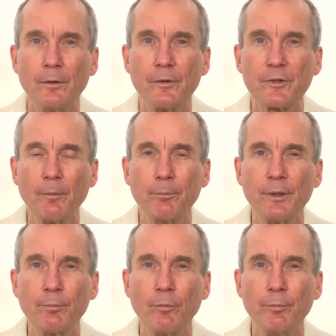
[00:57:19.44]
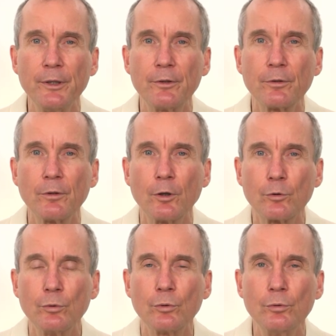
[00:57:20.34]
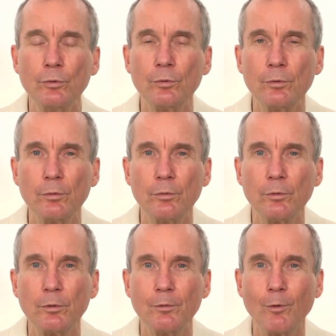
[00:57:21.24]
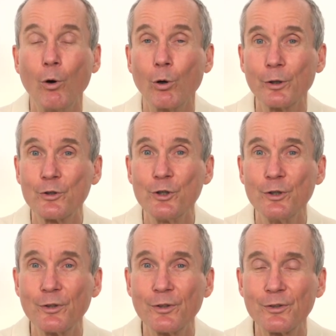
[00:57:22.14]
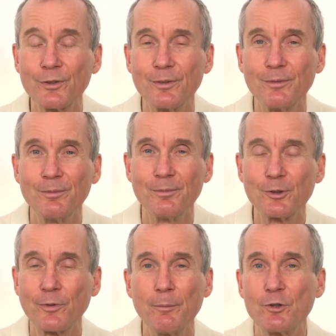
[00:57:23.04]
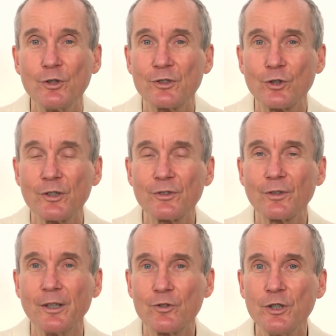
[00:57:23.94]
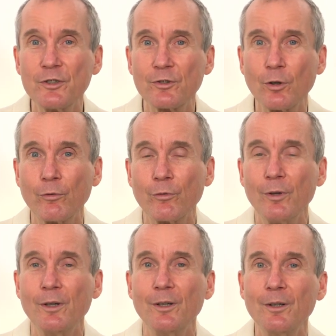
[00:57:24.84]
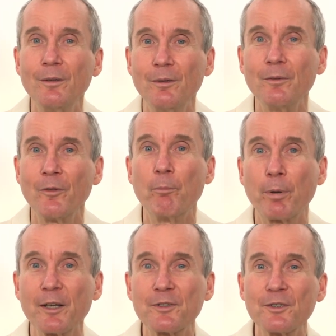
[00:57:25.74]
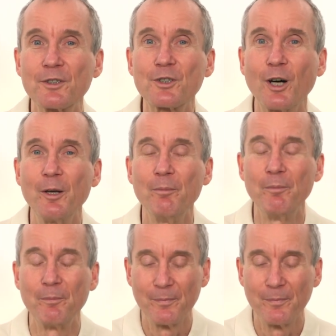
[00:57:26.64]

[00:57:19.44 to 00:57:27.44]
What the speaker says: Some people meet a guru or a Jesus. Swamiji is just a Jesus of the present time.